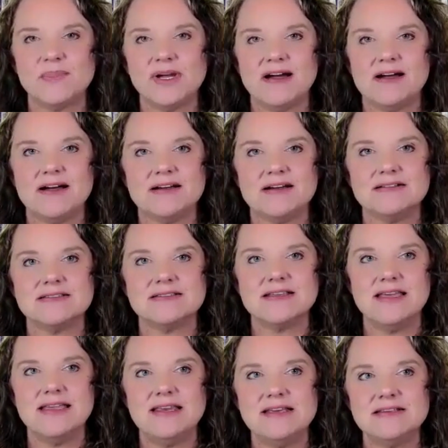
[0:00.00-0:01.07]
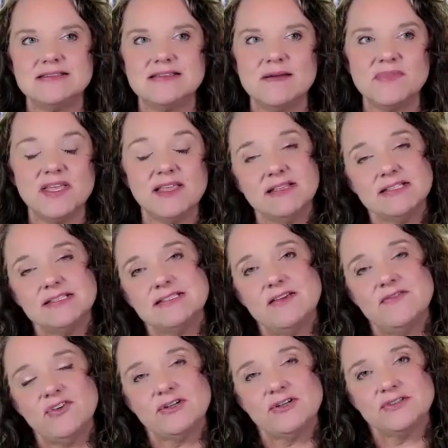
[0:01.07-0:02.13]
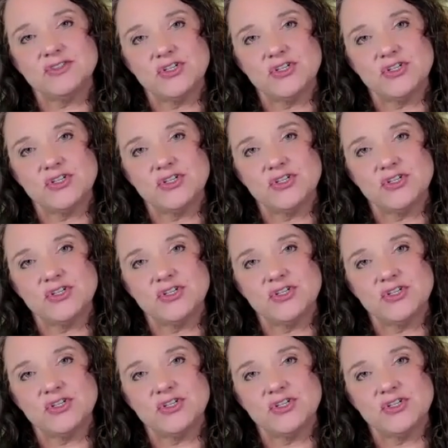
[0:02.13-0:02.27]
because it is something that's difficult